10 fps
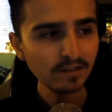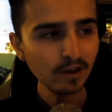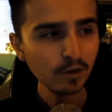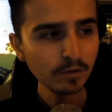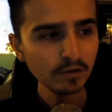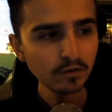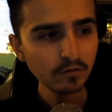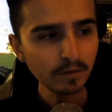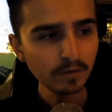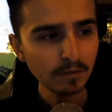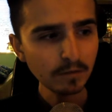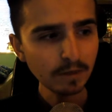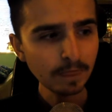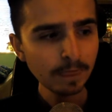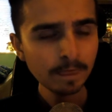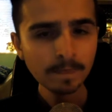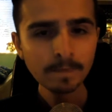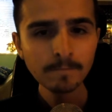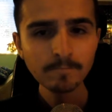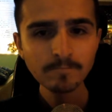I hope I do. But, I mean,
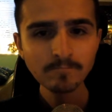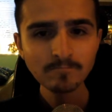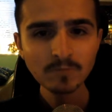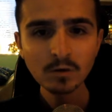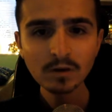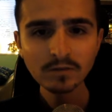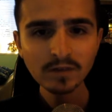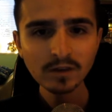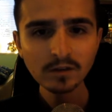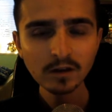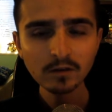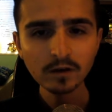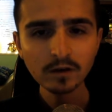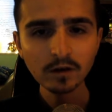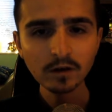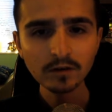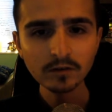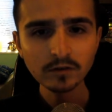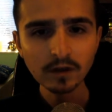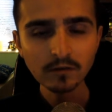you always think you know a lot until
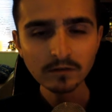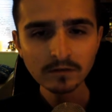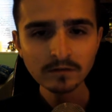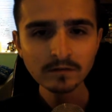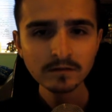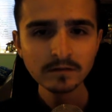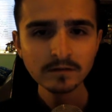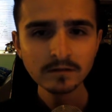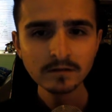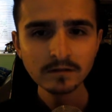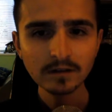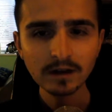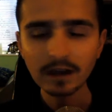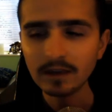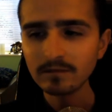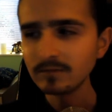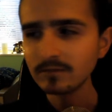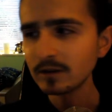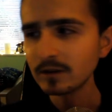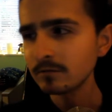you don't. And, you
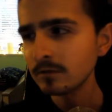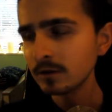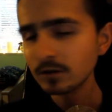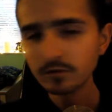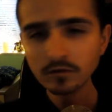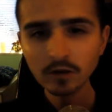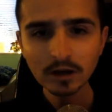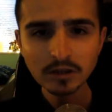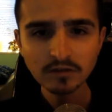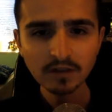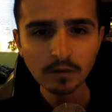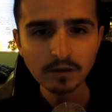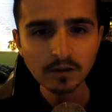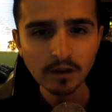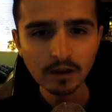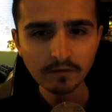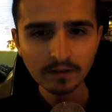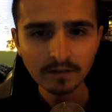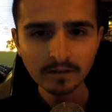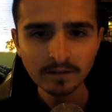know, true knowledge is knowing you know
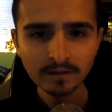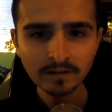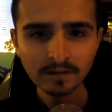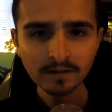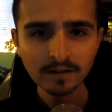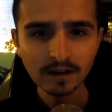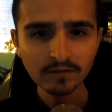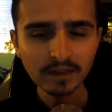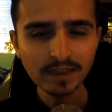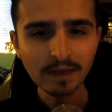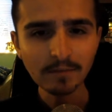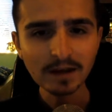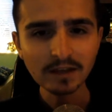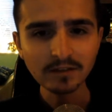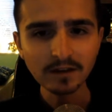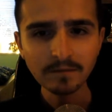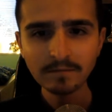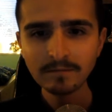nothing. I've said that many a time.